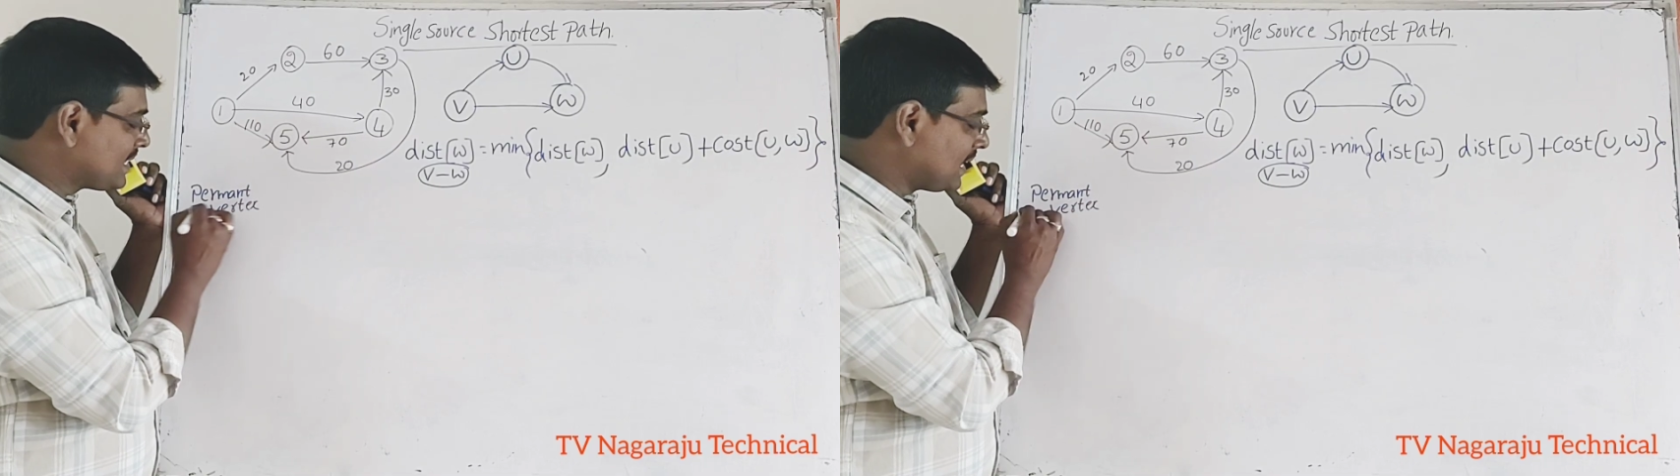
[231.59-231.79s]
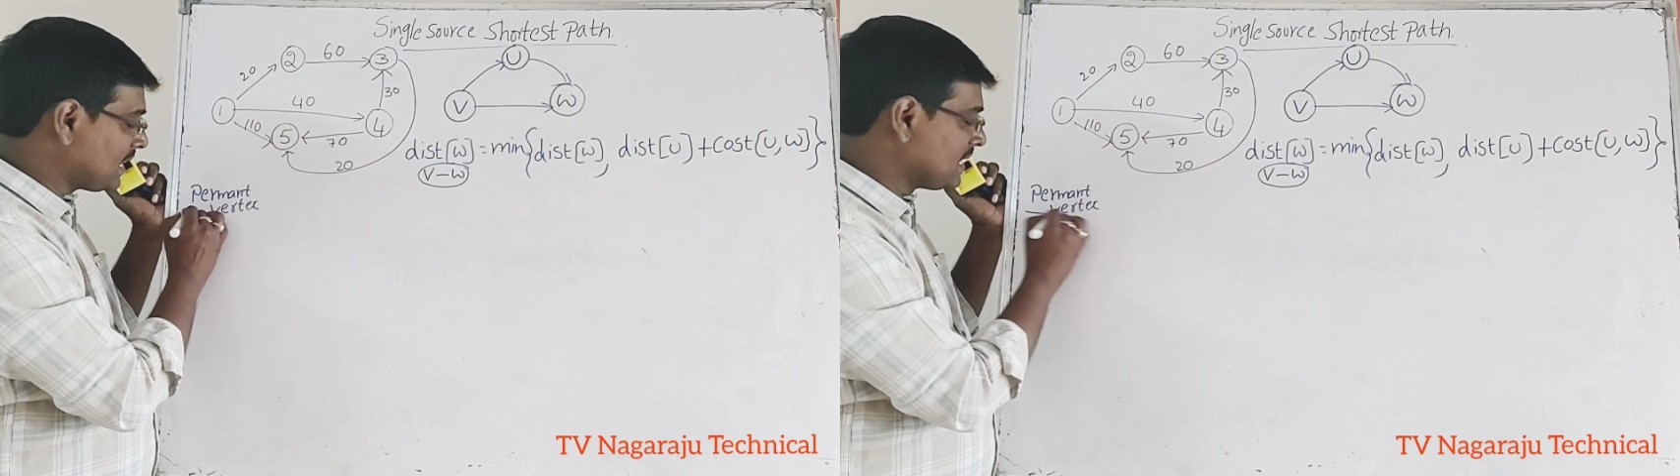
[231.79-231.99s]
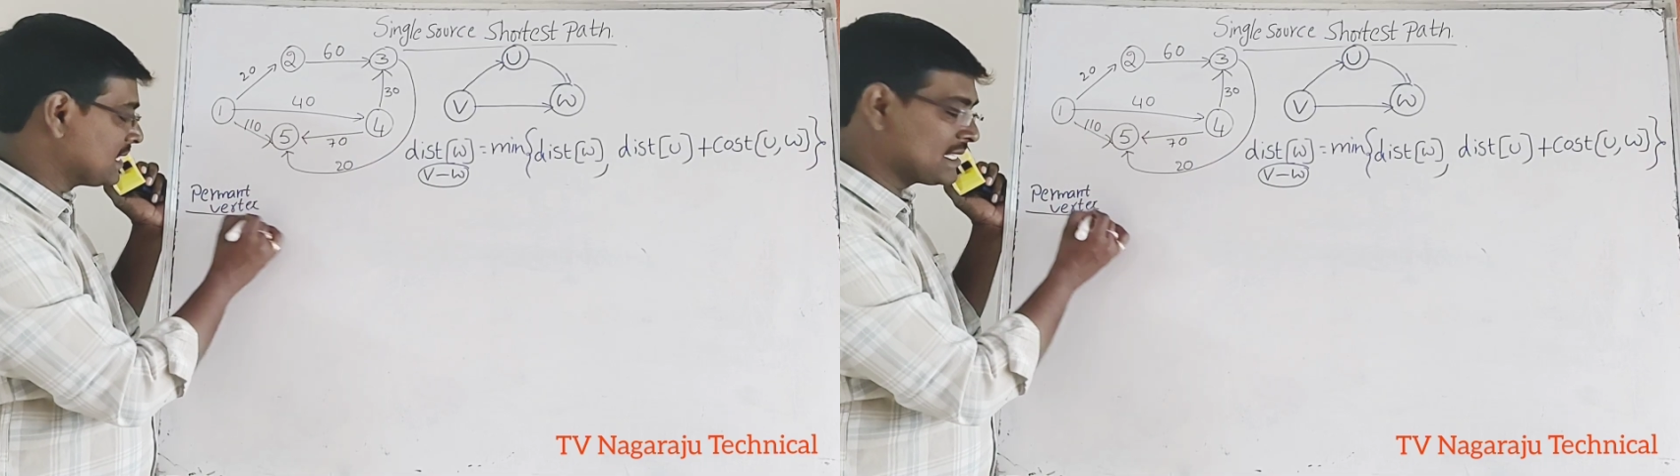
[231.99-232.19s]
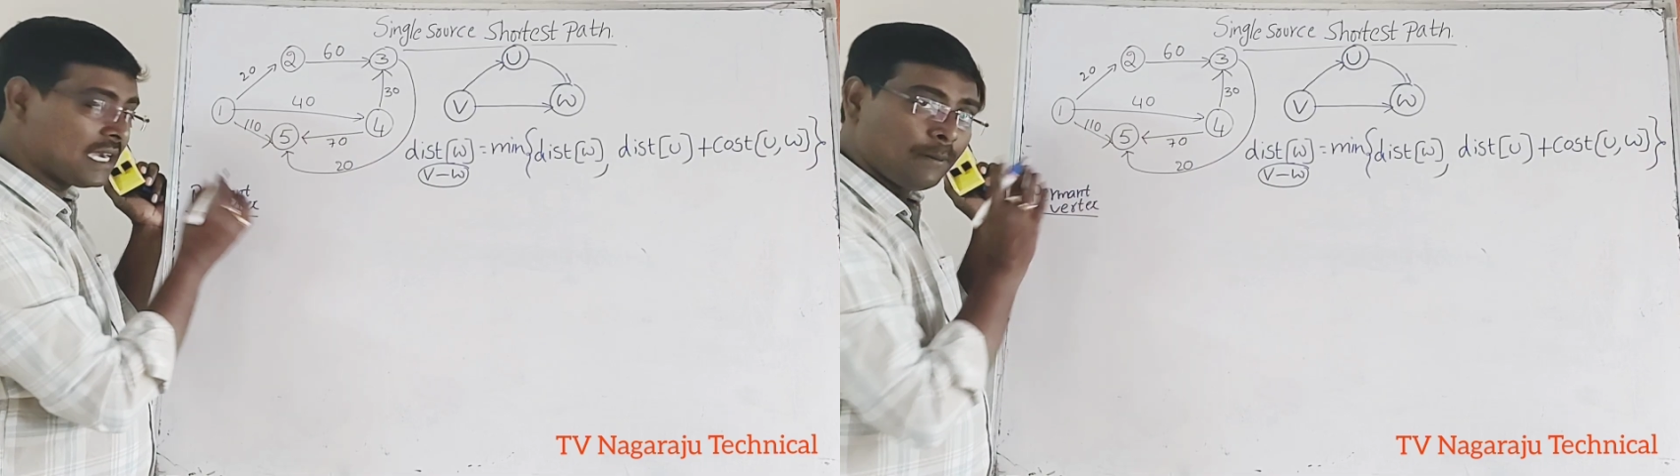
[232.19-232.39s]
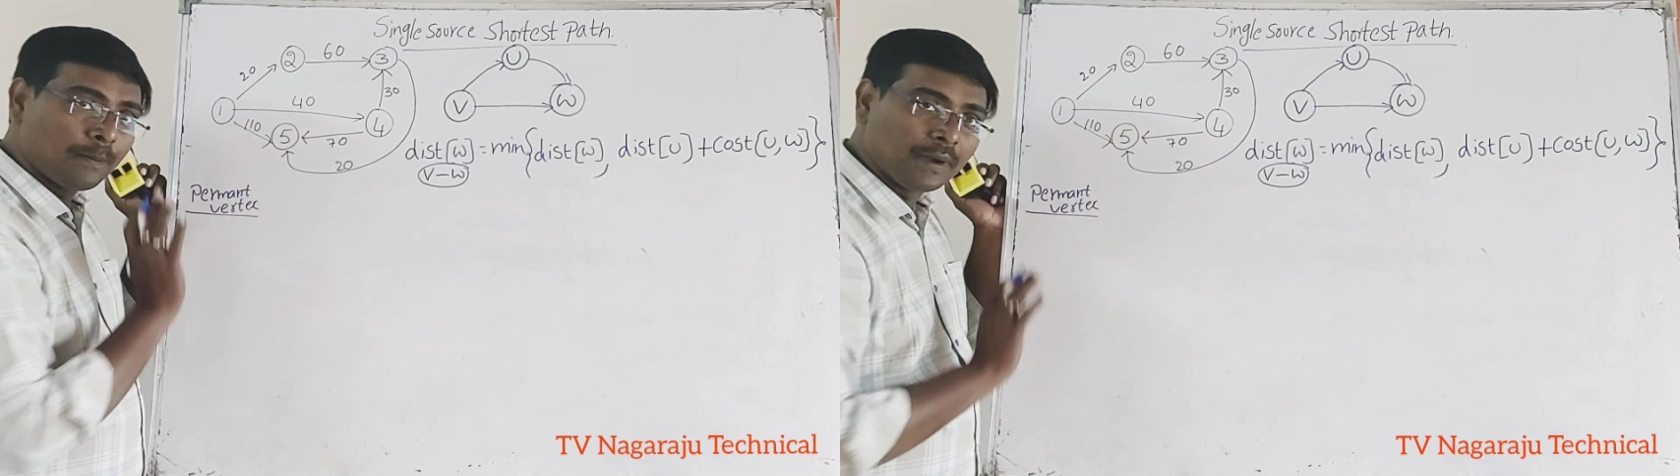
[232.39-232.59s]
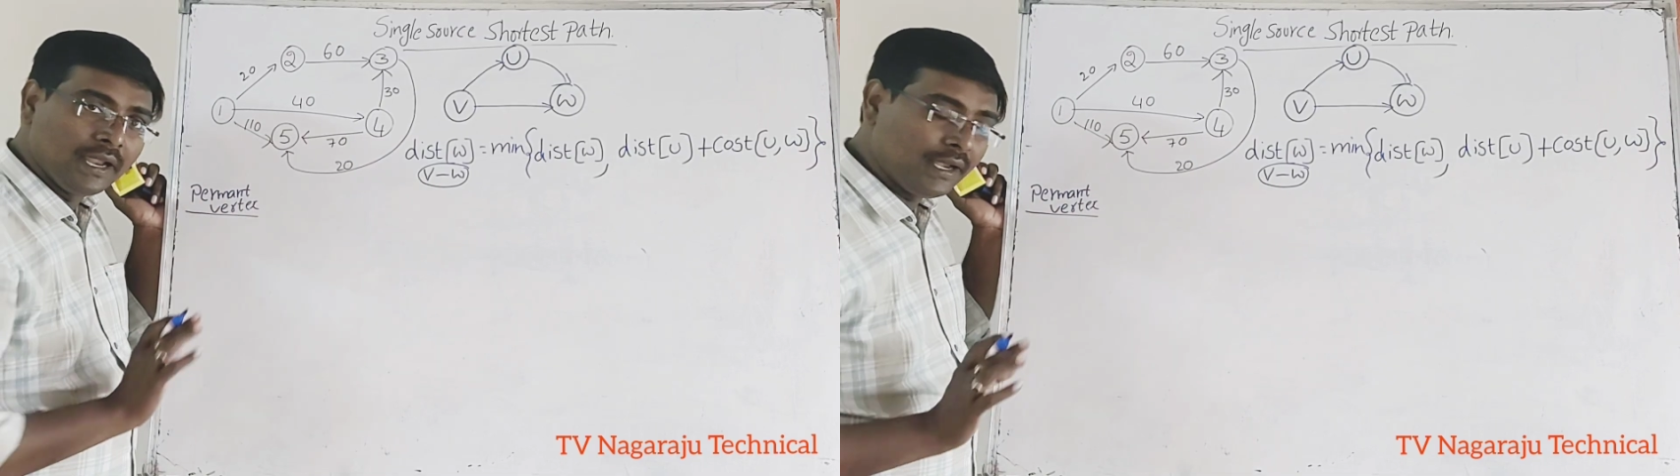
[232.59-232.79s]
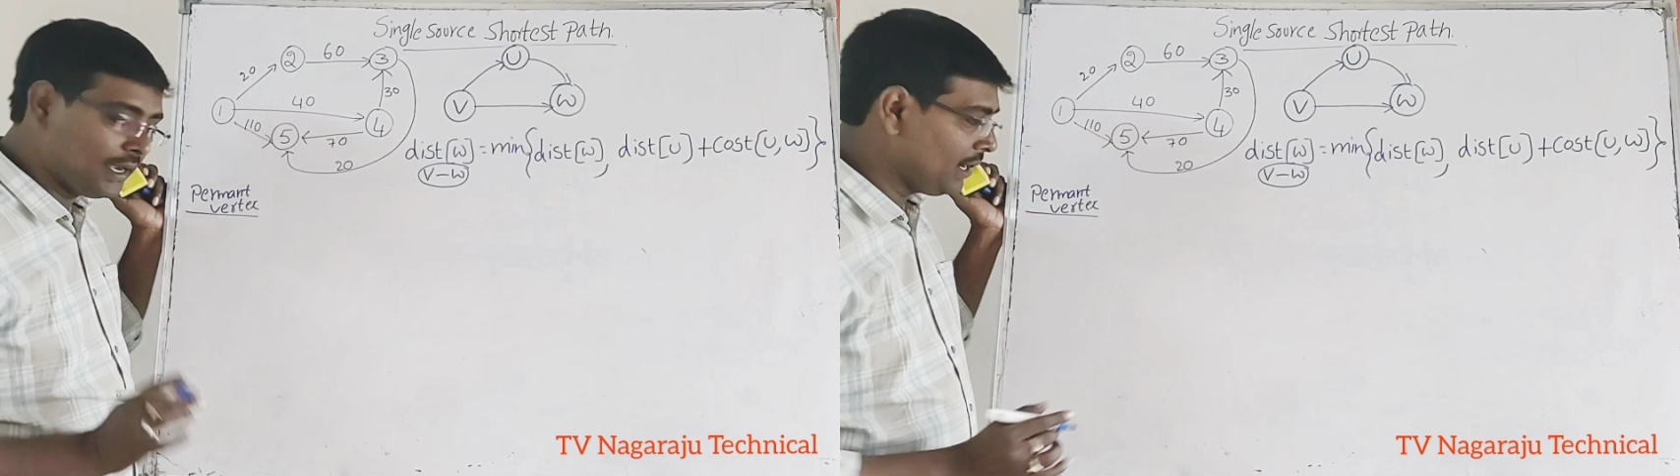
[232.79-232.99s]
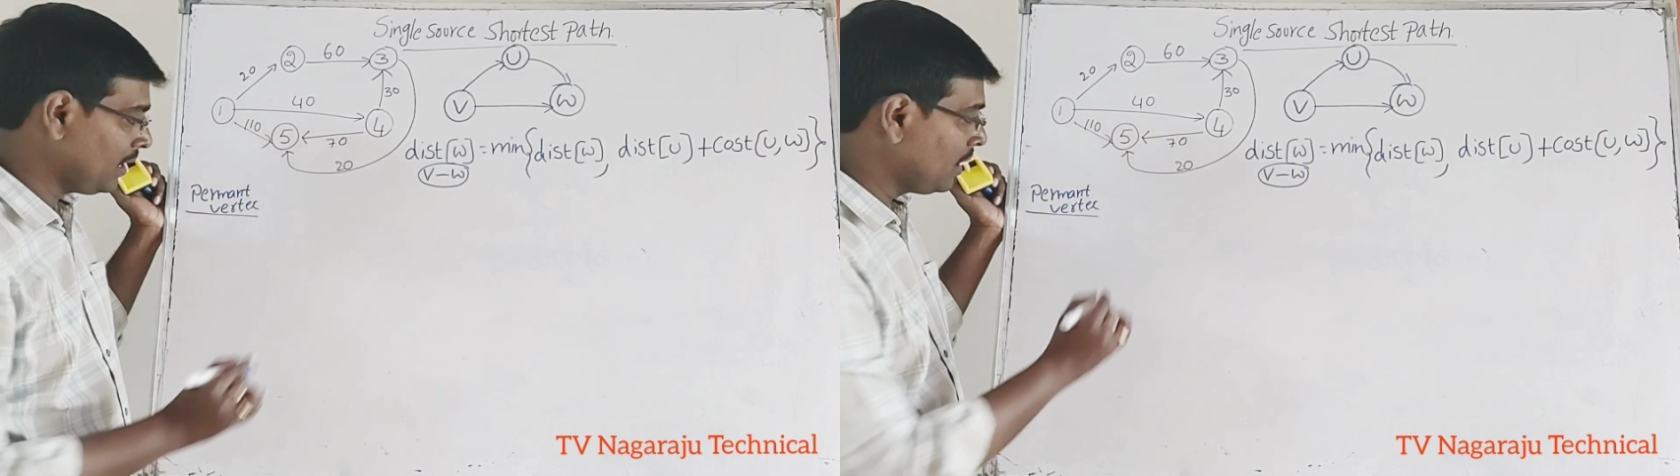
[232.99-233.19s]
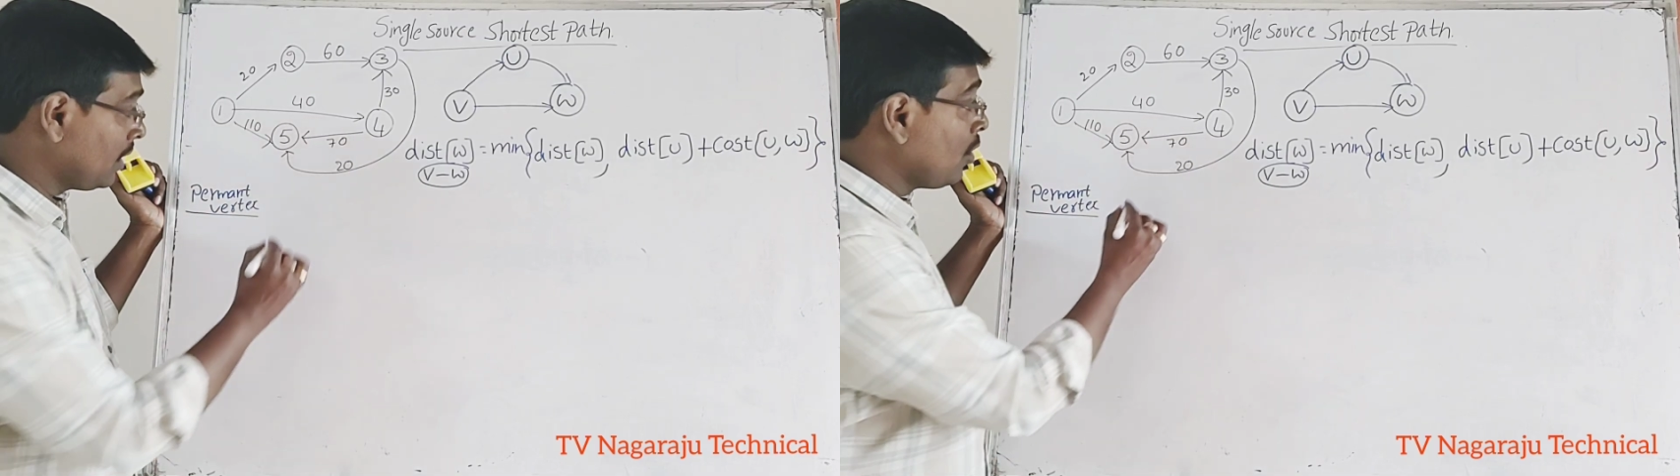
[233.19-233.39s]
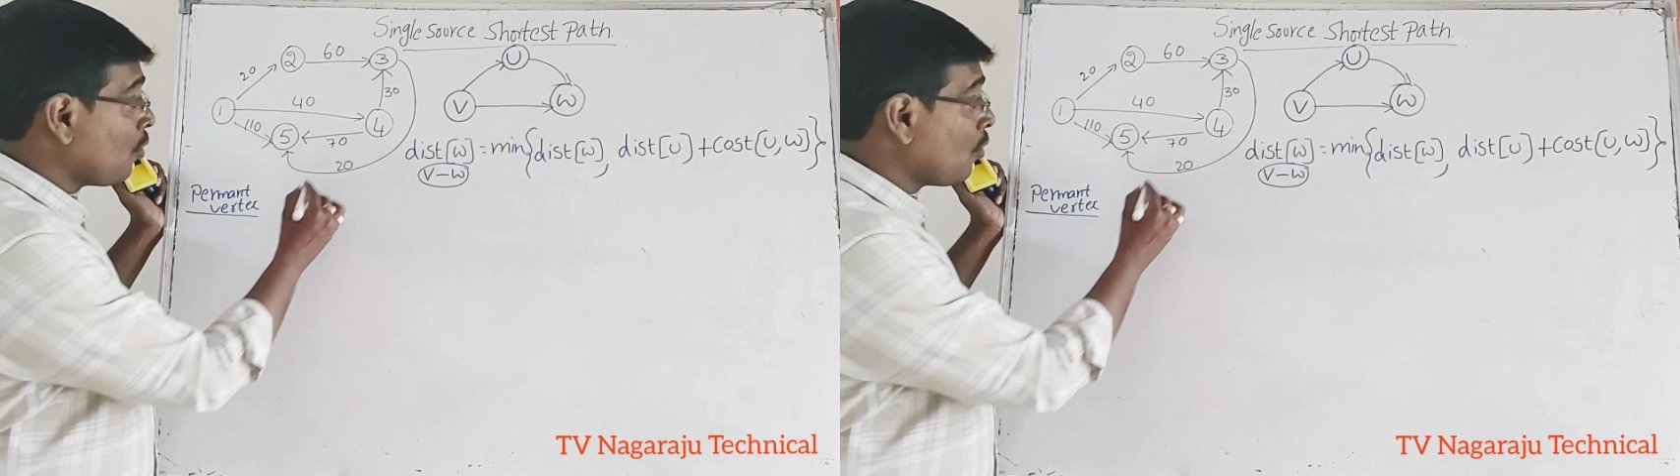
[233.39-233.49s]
that is completed?